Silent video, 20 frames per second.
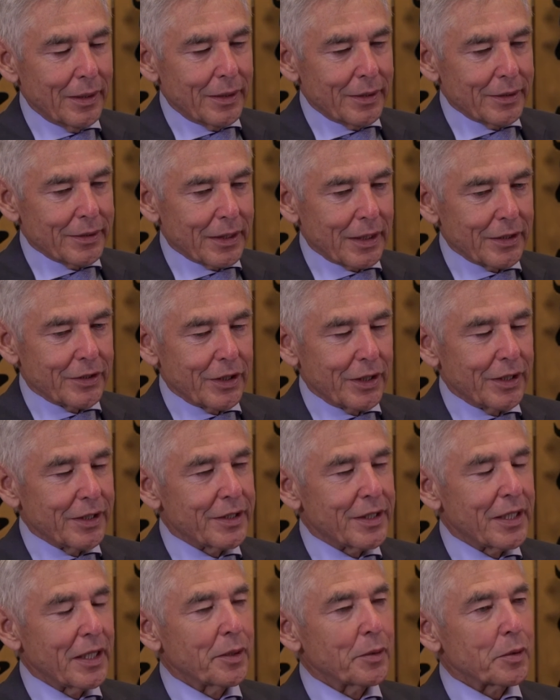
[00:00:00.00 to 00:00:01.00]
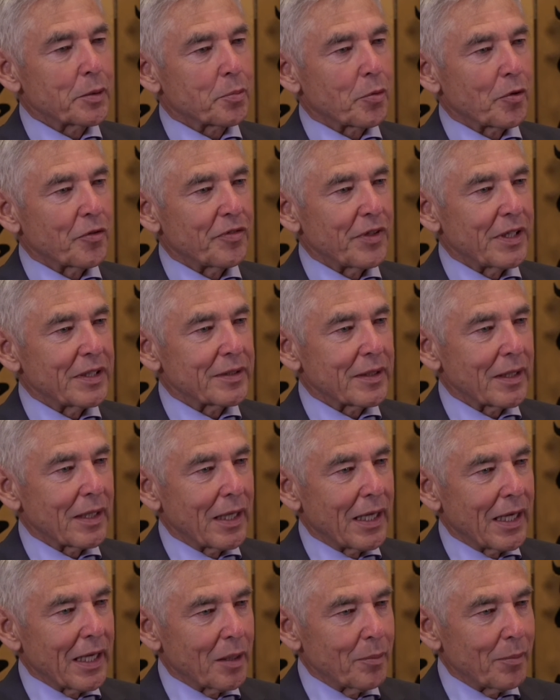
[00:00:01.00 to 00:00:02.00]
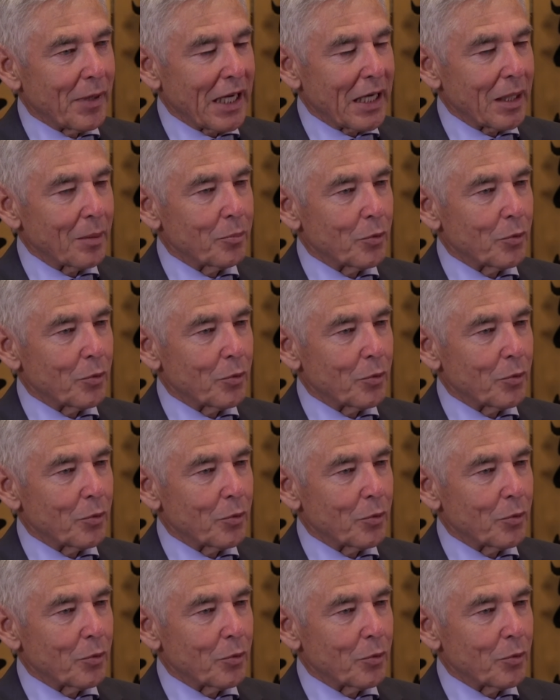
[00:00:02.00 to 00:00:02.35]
such a distinguished professor like Michael